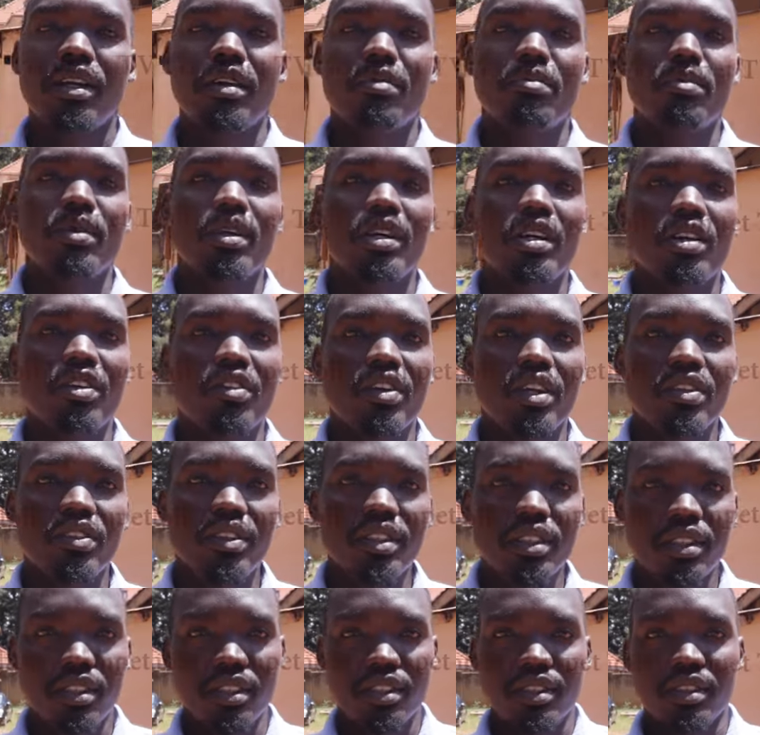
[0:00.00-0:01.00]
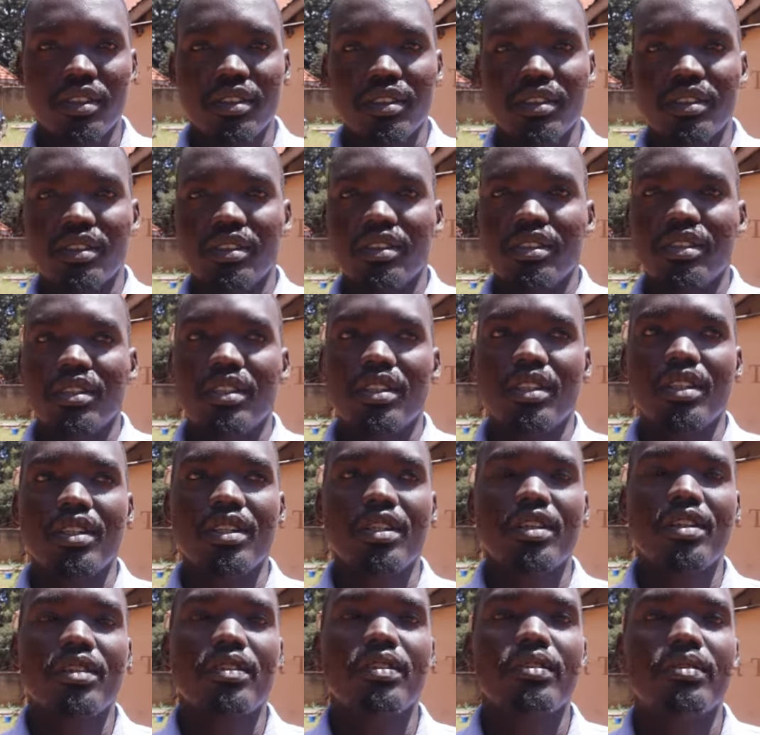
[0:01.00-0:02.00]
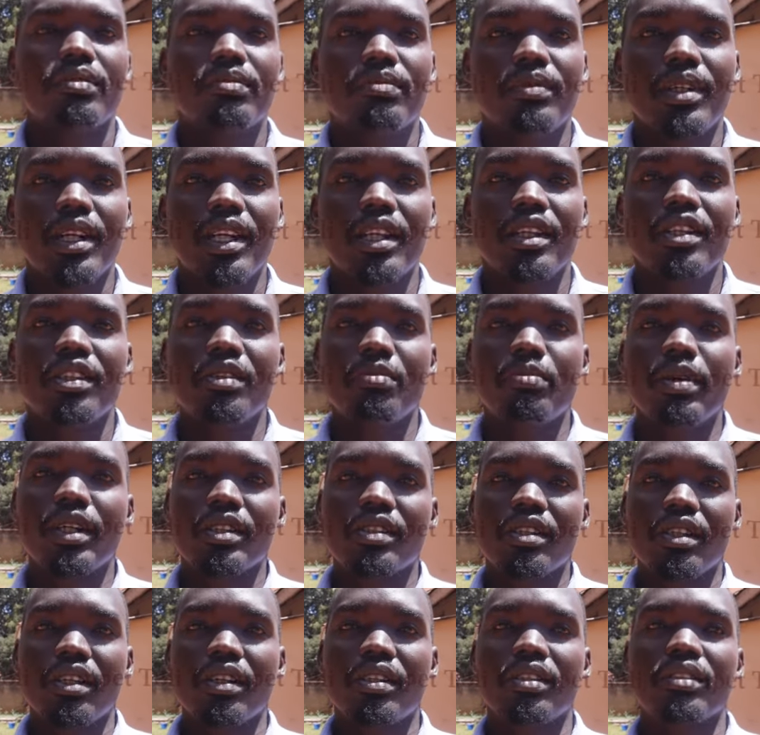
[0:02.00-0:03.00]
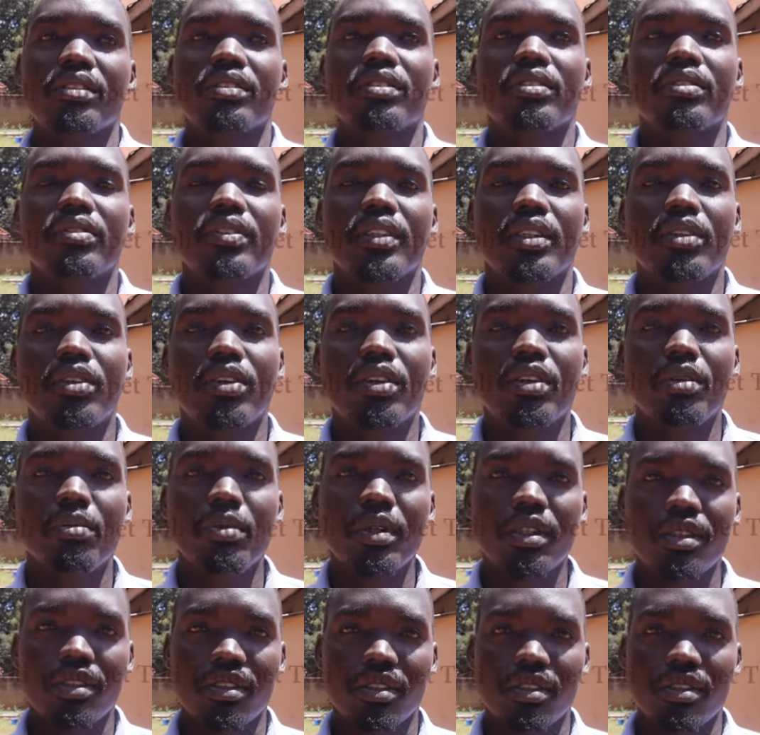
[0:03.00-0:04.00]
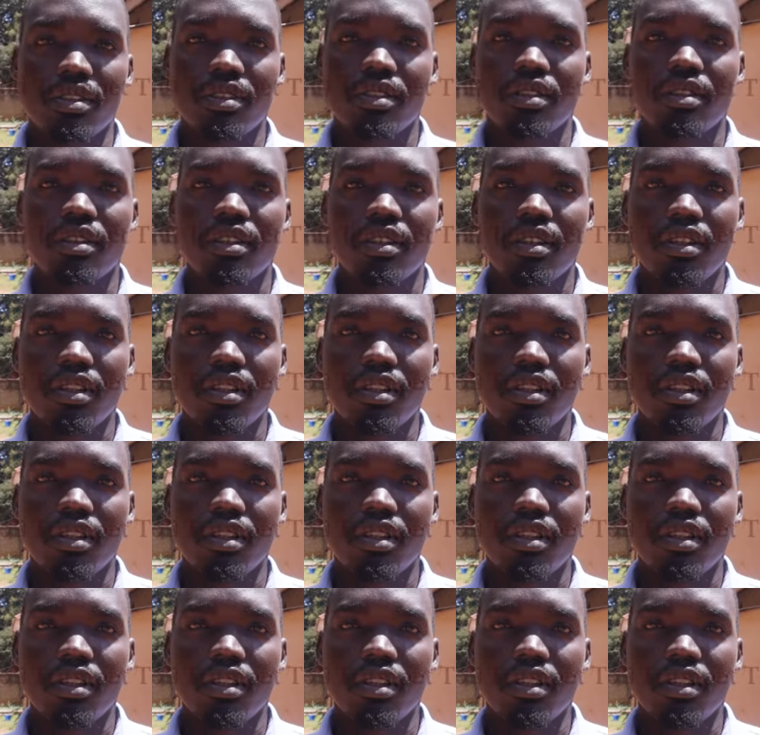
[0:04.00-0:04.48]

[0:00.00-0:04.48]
I'm a graduate. I did Bachelor's of Economics